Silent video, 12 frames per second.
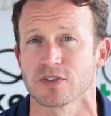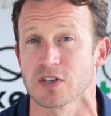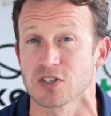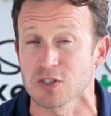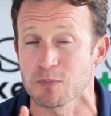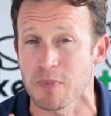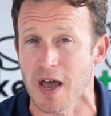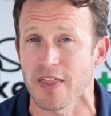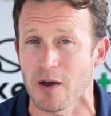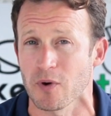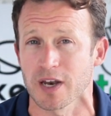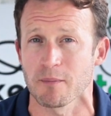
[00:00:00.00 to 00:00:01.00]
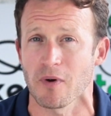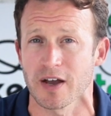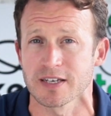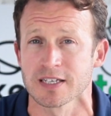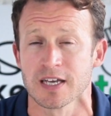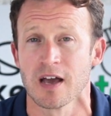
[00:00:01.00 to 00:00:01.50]
So just bear that one in
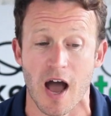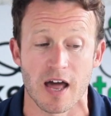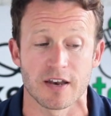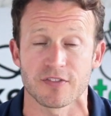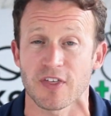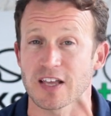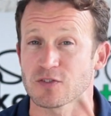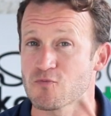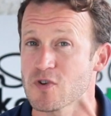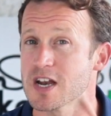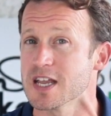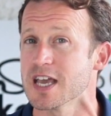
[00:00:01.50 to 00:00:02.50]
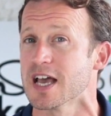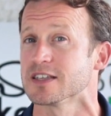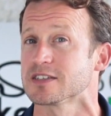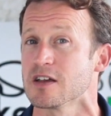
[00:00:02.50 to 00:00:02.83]
mind, and that's really it.